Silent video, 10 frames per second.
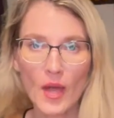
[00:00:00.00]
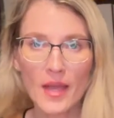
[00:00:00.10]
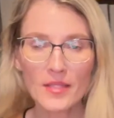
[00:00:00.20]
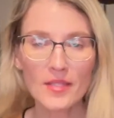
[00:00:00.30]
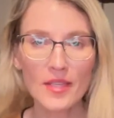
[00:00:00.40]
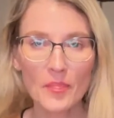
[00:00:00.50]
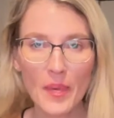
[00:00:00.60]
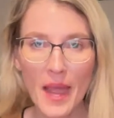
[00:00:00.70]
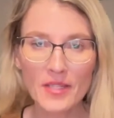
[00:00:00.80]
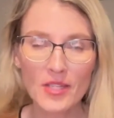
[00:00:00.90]
guys, let's get
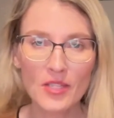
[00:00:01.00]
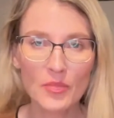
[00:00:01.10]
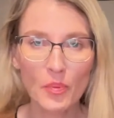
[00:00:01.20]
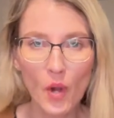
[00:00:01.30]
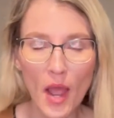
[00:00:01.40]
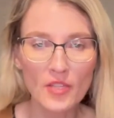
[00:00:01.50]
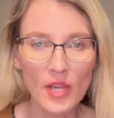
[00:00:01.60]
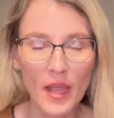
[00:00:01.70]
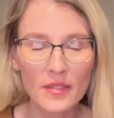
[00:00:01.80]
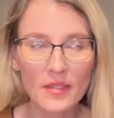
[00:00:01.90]
back to this
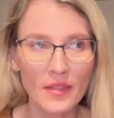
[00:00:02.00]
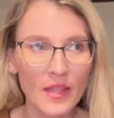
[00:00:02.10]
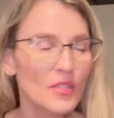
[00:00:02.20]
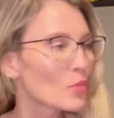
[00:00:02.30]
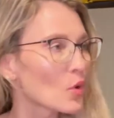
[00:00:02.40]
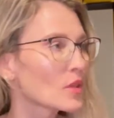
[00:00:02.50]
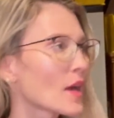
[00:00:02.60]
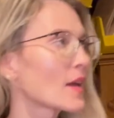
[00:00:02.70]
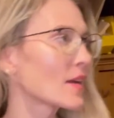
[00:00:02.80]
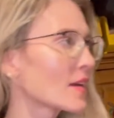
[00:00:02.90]
project. That's more
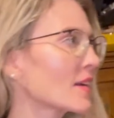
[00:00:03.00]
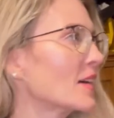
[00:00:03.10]
like